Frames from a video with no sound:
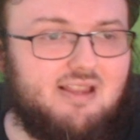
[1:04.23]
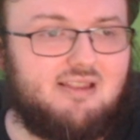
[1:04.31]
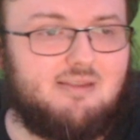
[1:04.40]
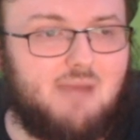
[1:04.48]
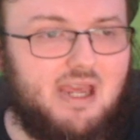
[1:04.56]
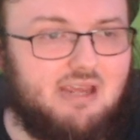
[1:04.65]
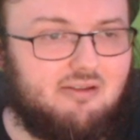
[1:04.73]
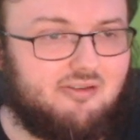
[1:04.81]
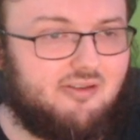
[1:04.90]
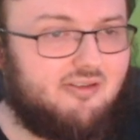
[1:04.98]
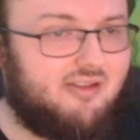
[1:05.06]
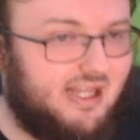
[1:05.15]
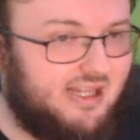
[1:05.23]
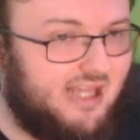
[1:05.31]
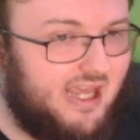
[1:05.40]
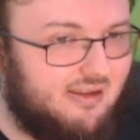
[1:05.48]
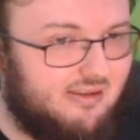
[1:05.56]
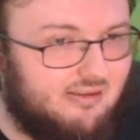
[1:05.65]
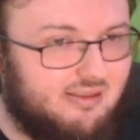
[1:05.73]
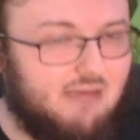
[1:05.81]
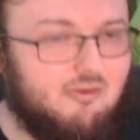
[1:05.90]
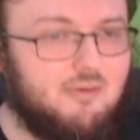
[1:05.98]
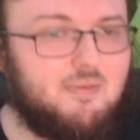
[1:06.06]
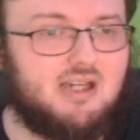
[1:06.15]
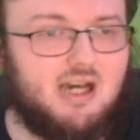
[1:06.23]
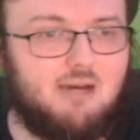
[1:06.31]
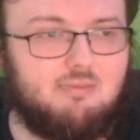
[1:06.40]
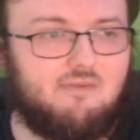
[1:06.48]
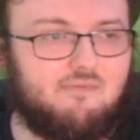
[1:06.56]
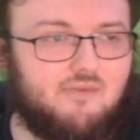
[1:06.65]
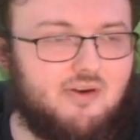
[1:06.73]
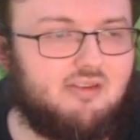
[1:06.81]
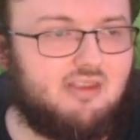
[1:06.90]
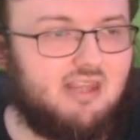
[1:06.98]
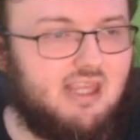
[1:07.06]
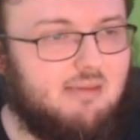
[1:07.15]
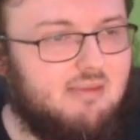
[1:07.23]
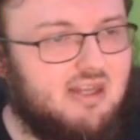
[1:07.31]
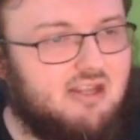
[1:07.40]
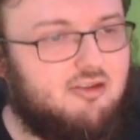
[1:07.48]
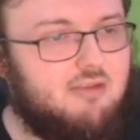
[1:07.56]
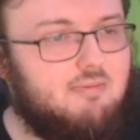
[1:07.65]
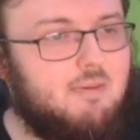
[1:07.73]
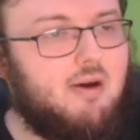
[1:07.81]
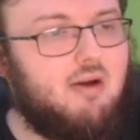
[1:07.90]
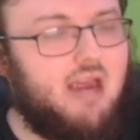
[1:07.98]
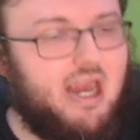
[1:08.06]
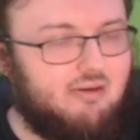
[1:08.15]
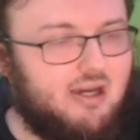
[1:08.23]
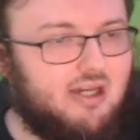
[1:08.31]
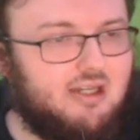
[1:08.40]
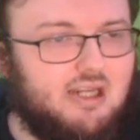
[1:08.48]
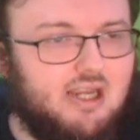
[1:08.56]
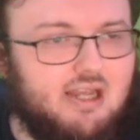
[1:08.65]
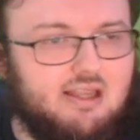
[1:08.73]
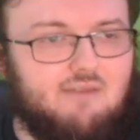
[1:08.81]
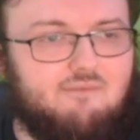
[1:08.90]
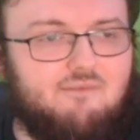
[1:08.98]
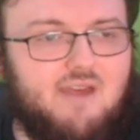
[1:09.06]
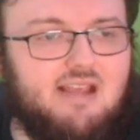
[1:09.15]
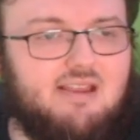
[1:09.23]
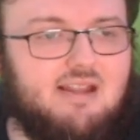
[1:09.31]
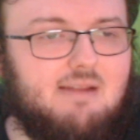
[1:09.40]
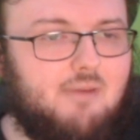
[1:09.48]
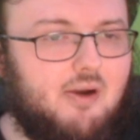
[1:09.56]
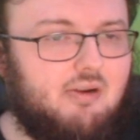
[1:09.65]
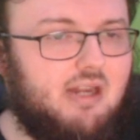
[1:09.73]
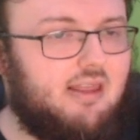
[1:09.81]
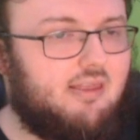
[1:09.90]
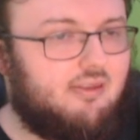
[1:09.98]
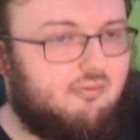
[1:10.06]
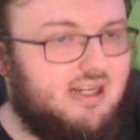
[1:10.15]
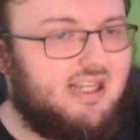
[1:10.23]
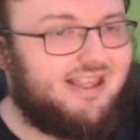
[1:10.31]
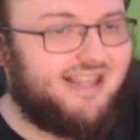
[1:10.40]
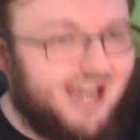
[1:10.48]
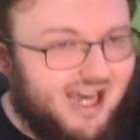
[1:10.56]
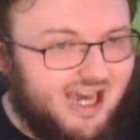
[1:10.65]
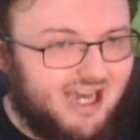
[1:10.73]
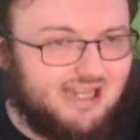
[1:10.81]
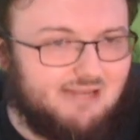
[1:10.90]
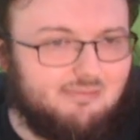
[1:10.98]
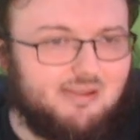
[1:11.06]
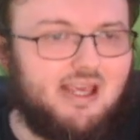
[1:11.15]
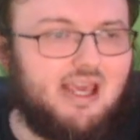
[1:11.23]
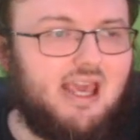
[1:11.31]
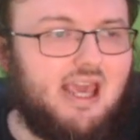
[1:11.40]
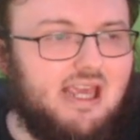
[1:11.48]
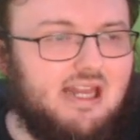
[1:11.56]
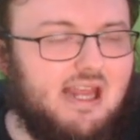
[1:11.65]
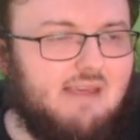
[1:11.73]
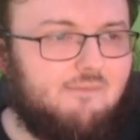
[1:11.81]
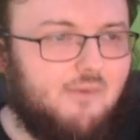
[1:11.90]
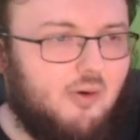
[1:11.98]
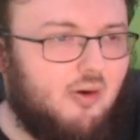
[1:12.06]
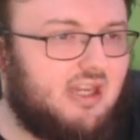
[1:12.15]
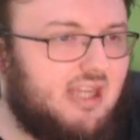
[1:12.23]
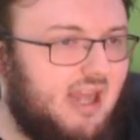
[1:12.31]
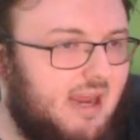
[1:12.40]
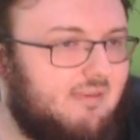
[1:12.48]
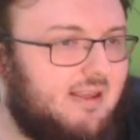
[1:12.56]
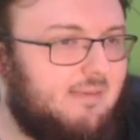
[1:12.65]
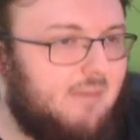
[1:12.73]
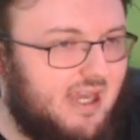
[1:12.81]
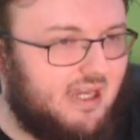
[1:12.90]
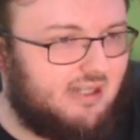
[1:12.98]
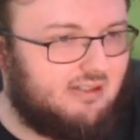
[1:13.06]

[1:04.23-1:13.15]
the Bengals on Sunday, they will become the first team in the Super Bowl era to face an opponent three times in a four-game span,